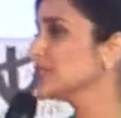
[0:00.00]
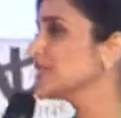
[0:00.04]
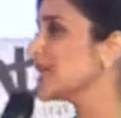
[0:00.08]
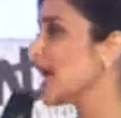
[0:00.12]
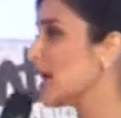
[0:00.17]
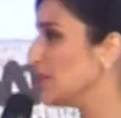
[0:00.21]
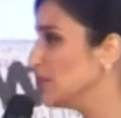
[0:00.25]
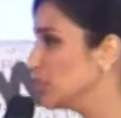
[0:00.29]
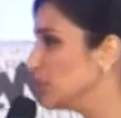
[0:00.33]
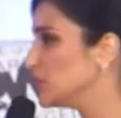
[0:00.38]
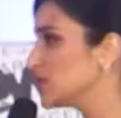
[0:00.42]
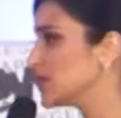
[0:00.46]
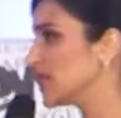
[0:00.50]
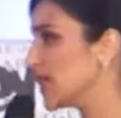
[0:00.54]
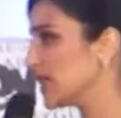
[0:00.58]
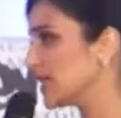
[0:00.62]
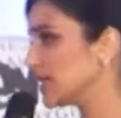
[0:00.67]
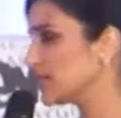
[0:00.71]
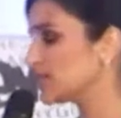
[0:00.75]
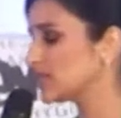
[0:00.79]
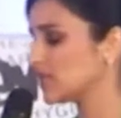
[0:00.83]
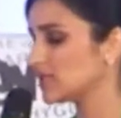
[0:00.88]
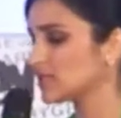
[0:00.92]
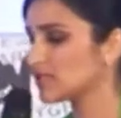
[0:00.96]
taboos that
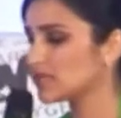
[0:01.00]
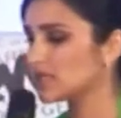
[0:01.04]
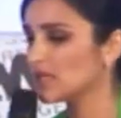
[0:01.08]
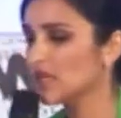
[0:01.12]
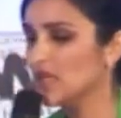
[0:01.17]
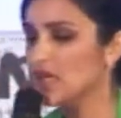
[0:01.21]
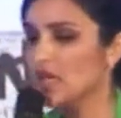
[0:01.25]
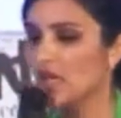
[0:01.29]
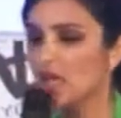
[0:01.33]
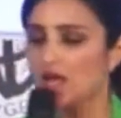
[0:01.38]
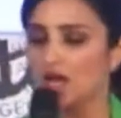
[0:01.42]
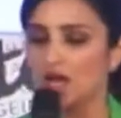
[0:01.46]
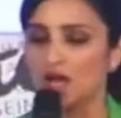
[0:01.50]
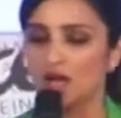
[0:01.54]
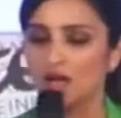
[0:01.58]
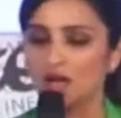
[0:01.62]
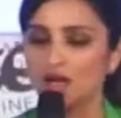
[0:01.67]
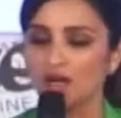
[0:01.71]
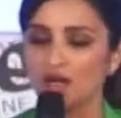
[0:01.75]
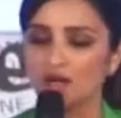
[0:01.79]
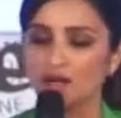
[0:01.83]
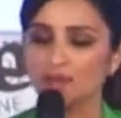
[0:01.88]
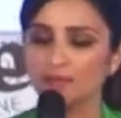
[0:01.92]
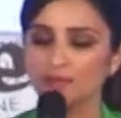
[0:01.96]
exist.
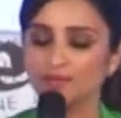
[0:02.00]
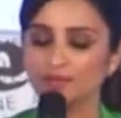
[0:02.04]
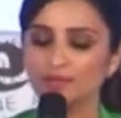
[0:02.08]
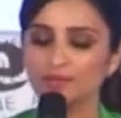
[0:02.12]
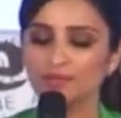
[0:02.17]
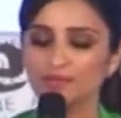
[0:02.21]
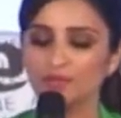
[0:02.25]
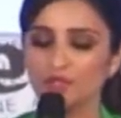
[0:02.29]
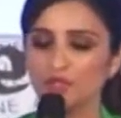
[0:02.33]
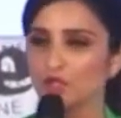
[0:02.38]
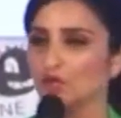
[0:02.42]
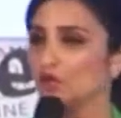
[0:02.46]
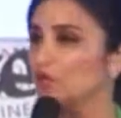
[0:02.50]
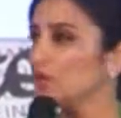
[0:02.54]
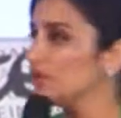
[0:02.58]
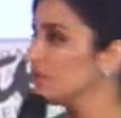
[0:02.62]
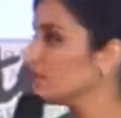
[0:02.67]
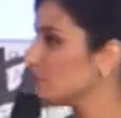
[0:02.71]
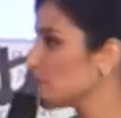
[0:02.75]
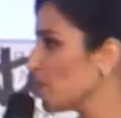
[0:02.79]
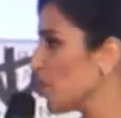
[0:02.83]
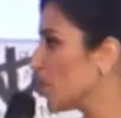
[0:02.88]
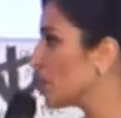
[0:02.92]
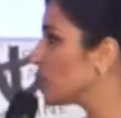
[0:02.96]
You know,
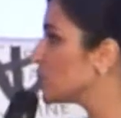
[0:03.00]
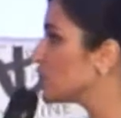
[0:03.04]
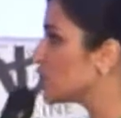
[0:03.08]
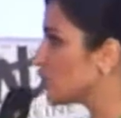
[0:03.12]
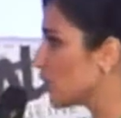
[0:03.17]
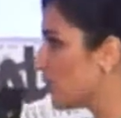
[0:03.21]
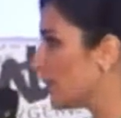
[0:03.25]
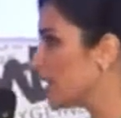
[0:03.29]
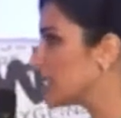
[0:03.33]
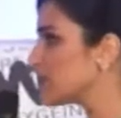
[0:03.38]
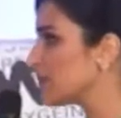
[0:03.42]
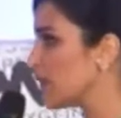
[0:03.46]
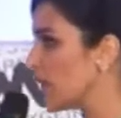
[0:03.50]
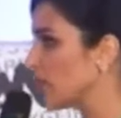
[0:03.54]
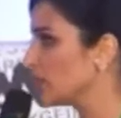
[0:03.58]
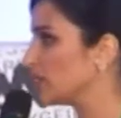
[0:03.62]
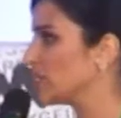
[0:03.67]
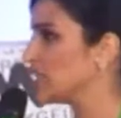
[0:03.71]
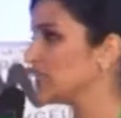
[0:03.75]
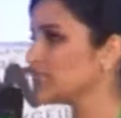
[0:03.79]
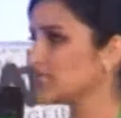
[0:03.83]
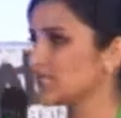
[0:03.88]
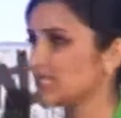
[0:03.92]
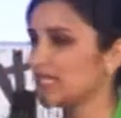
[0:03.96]
we've spoken so much
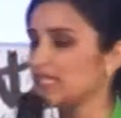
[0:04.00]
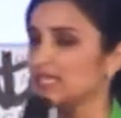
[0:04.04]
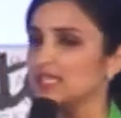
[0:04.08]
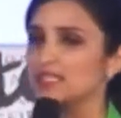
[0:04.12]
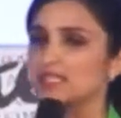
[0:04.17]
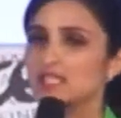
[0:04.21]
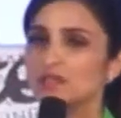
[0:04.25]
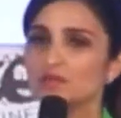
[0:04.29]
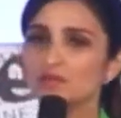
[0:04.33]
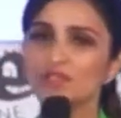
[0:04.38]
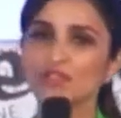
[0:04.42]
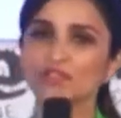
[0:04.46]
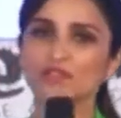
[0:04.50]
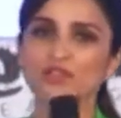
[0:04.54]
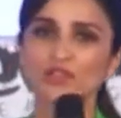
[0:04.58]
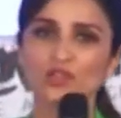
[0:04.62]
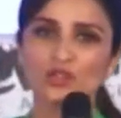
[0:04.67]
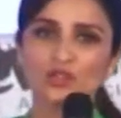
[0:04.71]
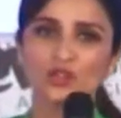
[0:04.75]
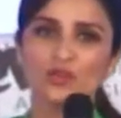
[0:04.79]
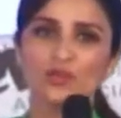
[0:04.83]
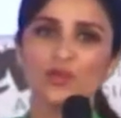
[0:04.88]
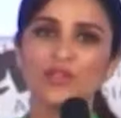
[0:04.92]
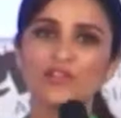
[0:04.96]
about these things and
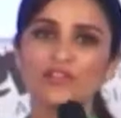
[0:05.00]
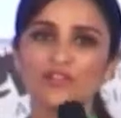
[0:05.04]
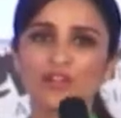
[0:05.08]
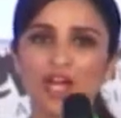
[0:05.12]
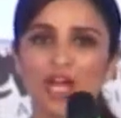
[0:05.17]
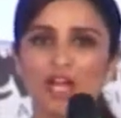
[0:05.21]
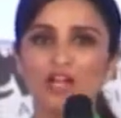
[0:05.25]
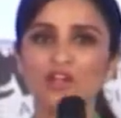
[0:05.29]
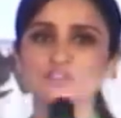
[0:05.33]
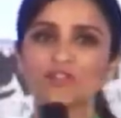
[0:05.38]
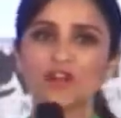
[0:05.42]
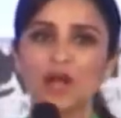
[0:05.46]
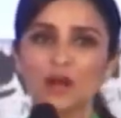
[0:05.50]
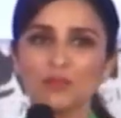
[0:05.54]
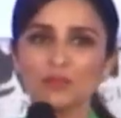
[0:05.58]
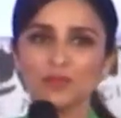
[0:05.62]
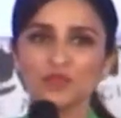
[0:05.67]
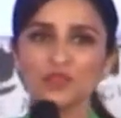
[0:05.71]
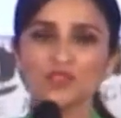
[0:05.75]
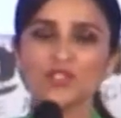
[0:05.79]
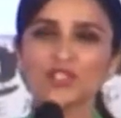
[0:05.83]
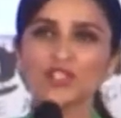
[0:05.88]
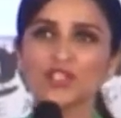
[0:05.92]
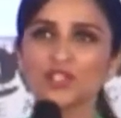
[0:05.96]
we've kind of
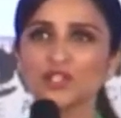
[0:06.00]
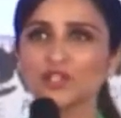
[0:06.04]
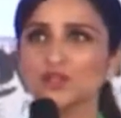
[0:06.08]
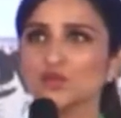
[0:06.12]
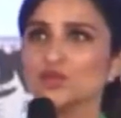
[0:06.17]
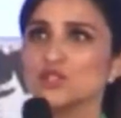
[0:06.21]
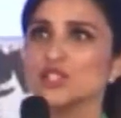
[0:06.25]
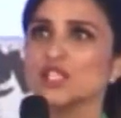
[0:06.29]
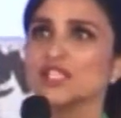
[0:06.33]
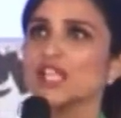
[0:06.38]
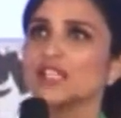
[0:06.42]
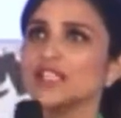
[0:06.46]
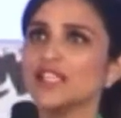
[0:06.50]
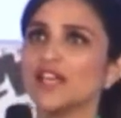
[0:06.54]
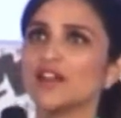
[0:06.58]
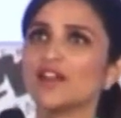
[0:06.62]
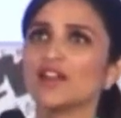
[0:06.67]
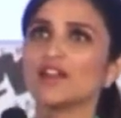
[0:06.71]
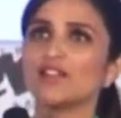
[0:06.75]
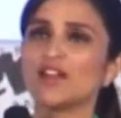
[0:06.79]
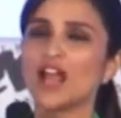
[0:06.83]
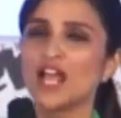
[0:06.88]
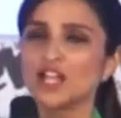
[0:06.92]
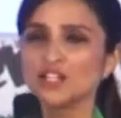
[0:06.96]
come to the conclusion that
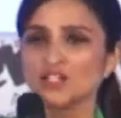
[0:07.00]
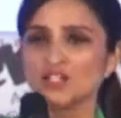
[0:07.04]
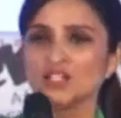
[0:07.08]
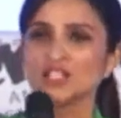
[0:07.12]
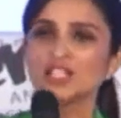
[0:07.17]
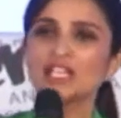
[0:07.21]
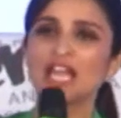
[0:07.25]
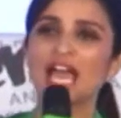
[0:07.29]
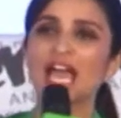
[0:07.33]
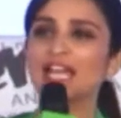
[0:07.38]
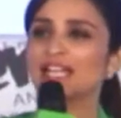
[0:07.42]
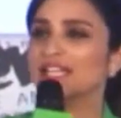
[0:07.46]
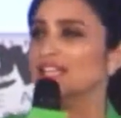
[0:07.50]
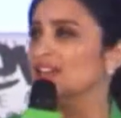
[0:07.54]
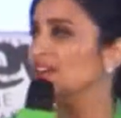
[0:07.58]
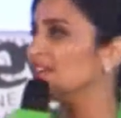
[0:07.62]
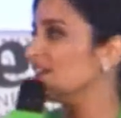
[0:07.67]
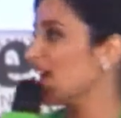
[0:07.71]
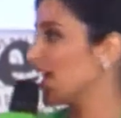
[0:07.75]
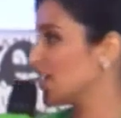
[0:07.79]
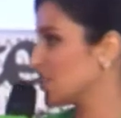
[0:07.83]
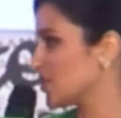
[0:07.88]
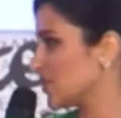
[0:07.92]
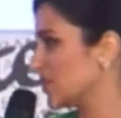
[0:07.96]
there are rational and
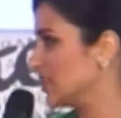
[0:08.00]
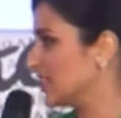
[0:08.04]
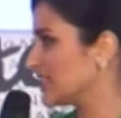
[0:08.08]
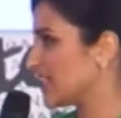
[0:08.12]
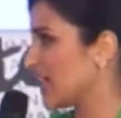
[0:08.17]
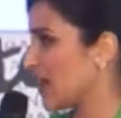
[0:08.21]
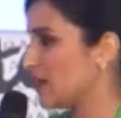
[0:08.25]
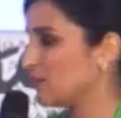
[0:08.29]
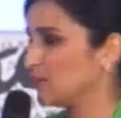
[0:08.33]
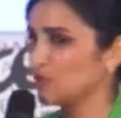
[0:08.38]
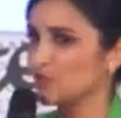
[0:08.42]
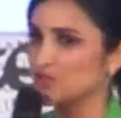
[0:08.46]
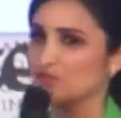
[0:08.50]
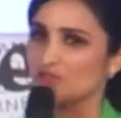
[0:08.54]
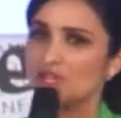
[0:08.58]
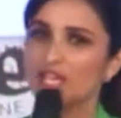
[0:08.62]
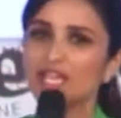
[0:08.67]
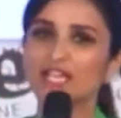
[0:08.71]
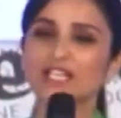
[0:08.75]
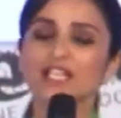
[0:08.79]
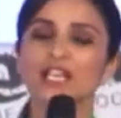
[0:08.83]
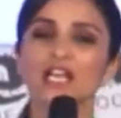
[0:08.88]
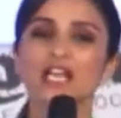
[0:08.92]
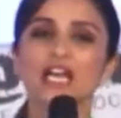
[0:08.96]
irrational taboos,
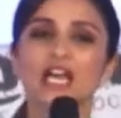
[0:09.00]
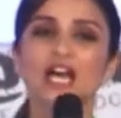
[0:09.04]
right?